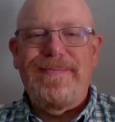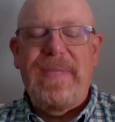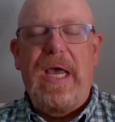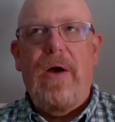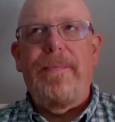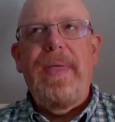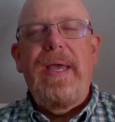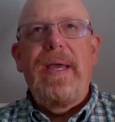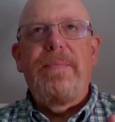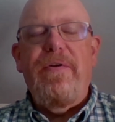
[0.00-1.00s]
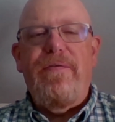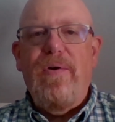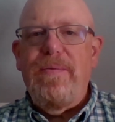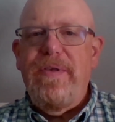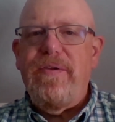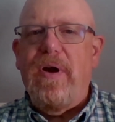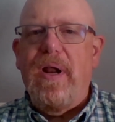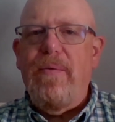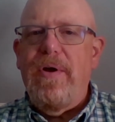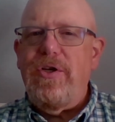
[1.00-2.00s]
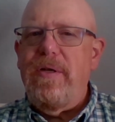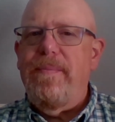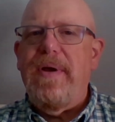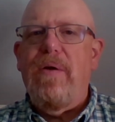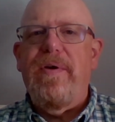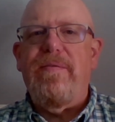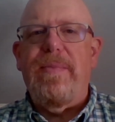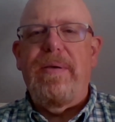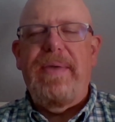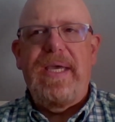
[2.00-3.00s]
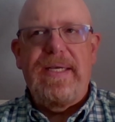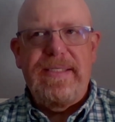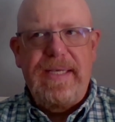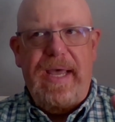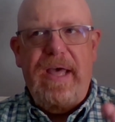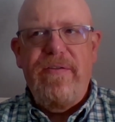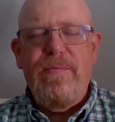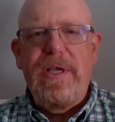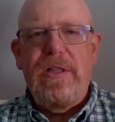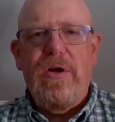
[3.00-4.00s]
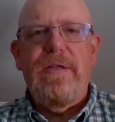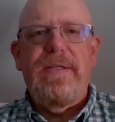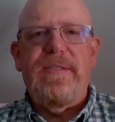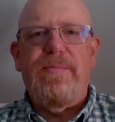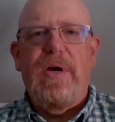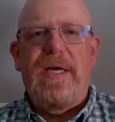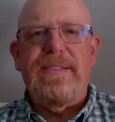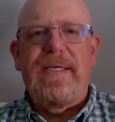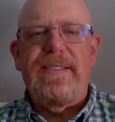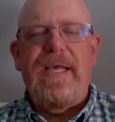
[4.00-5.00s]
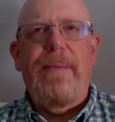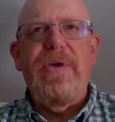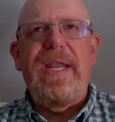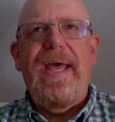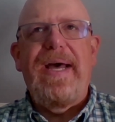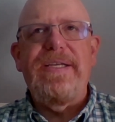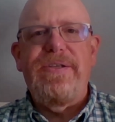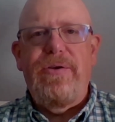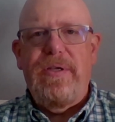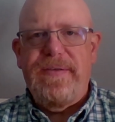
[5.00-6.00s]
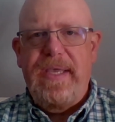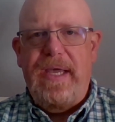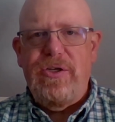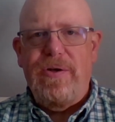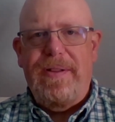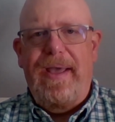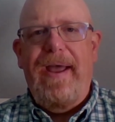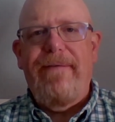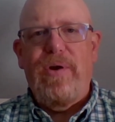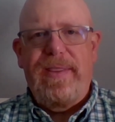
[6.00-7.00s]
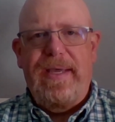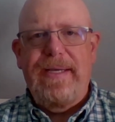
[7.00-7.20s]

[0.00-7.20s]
Now, before we start, I want you to bear with me because as we learn this process, I'm going to ask you to schedule everything.